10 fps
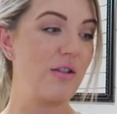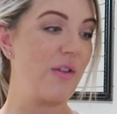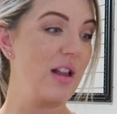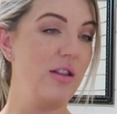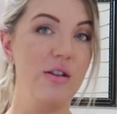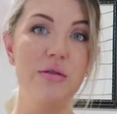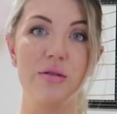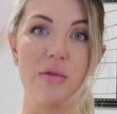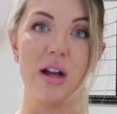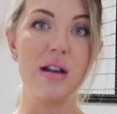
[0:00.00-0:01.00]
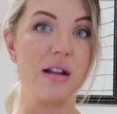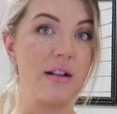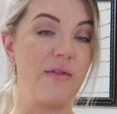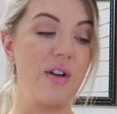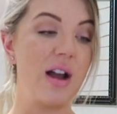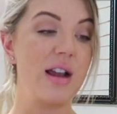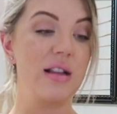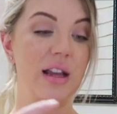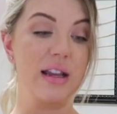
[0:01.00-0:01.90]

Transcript: So if I lose one, that's fine.